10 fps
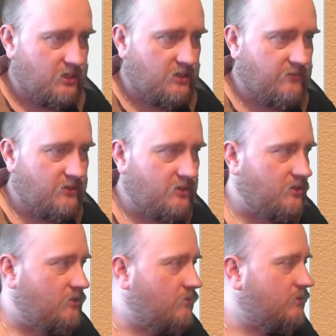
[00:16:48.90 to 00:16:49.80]
There we
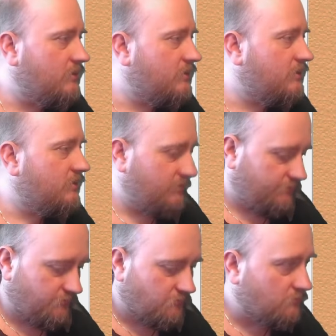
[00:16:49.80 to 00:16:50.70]
go.
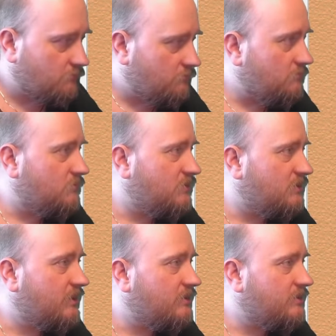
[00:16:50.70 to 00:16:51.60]
So
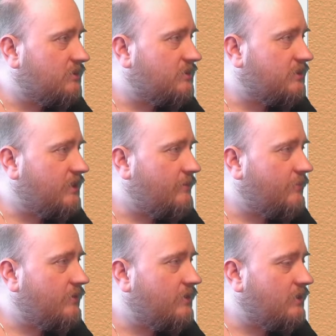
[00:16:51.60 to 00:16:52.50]
that's the
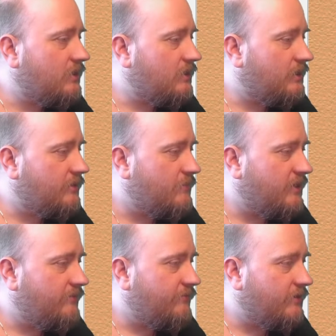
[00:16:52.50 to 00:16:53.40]
sleeper. Let me
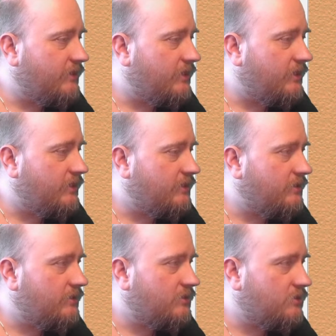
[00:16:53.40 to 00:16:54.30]
define
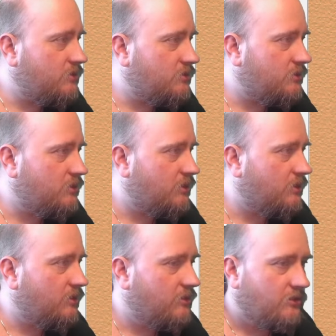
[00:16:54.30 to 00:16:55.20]
it.
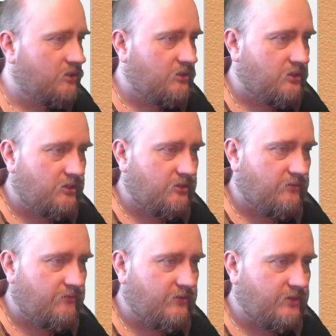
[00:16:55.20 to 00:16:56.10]

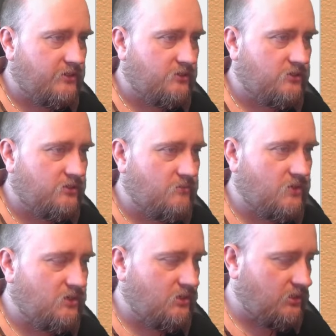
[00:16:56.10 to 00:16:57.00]
Define
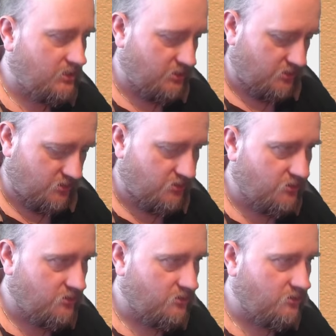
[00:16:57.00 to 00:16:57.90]
symbol.
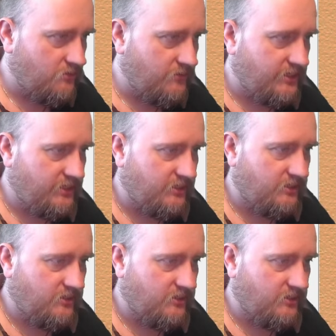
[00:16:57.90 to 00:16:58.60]
Do it.